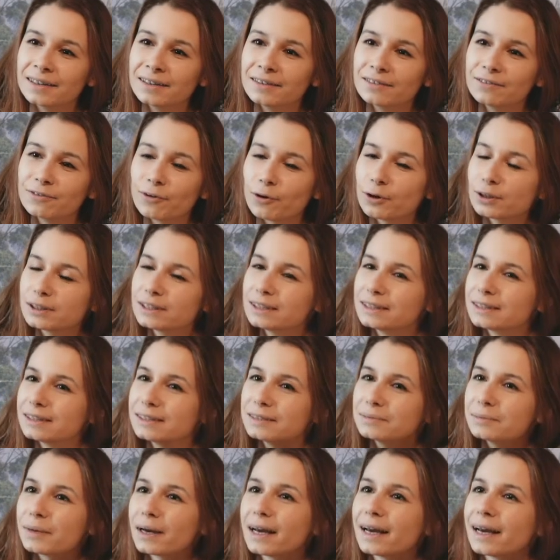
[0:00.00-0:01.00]
Voices
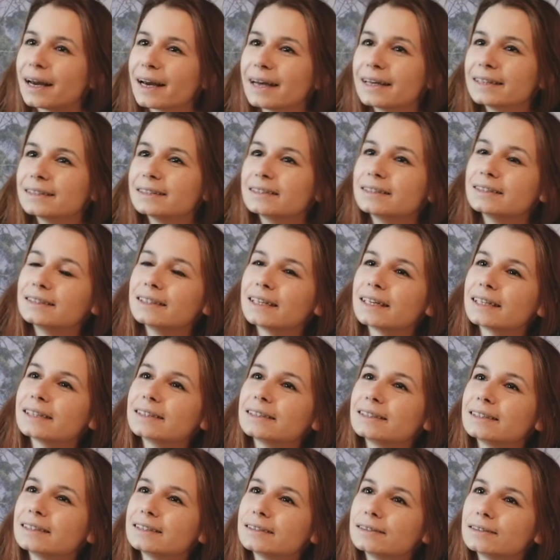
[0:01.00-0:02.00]
in my head
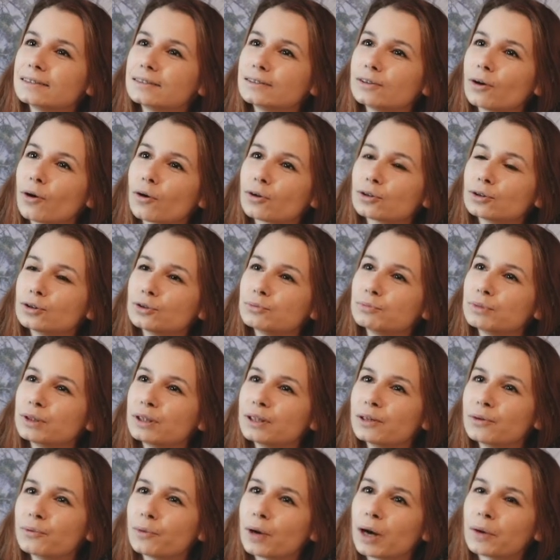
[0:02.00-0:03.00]
that talk to
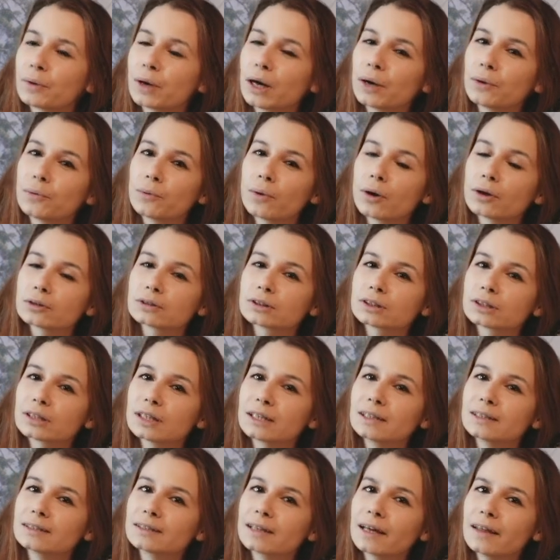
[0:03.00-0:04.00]
me while I watch,
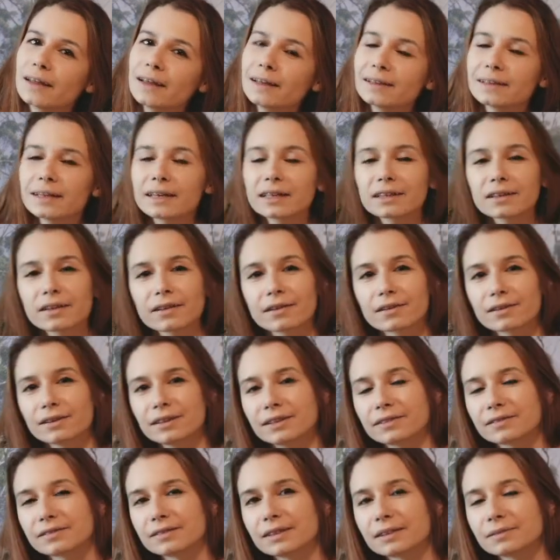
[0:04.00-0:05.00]
and I think there are
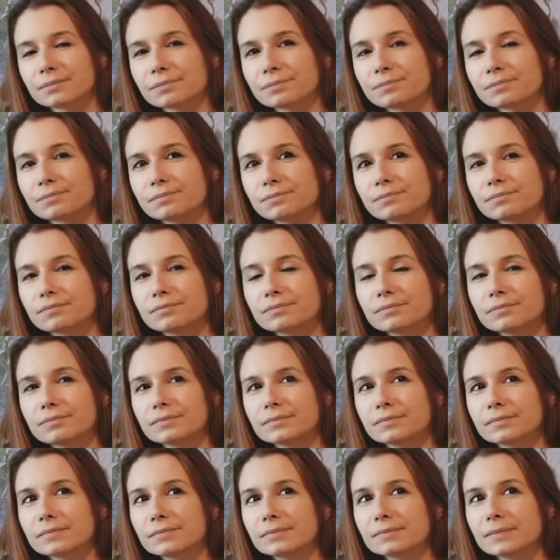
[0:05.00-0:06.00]
three of them.
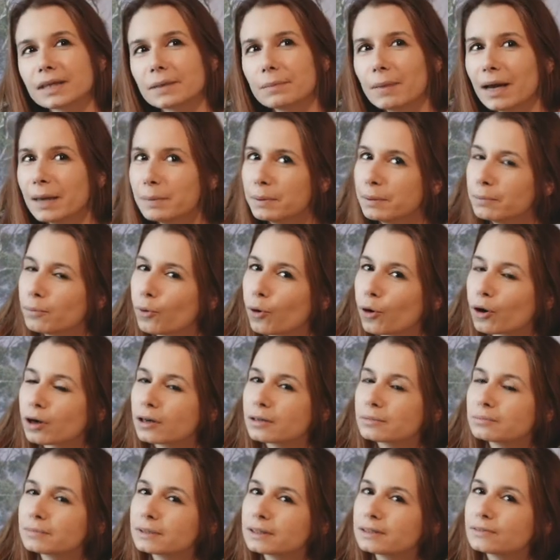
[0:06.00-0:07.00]
There may be
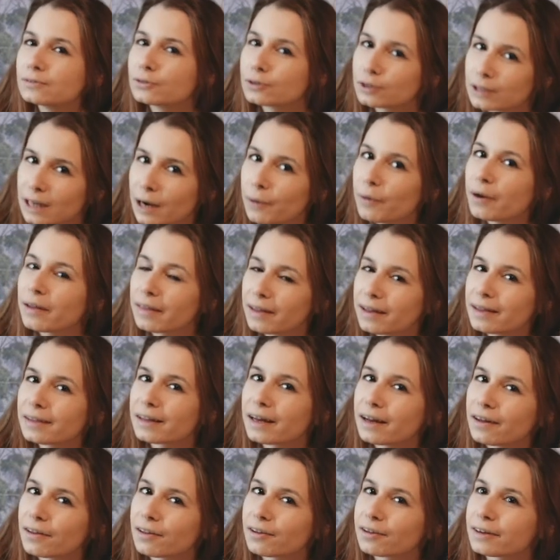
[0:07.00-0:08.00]
more, but for now I think
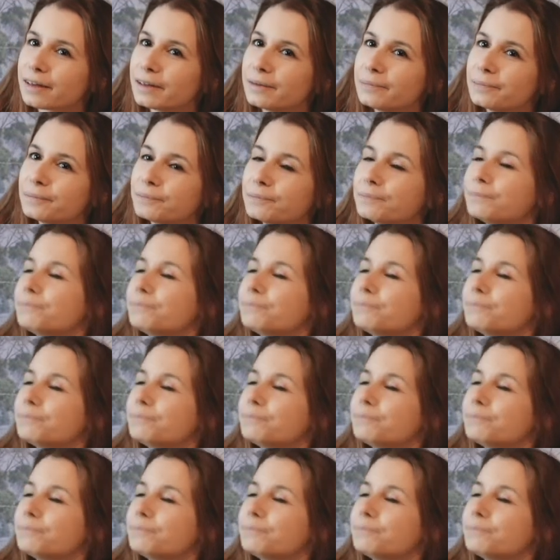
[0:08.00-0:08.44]
there are three.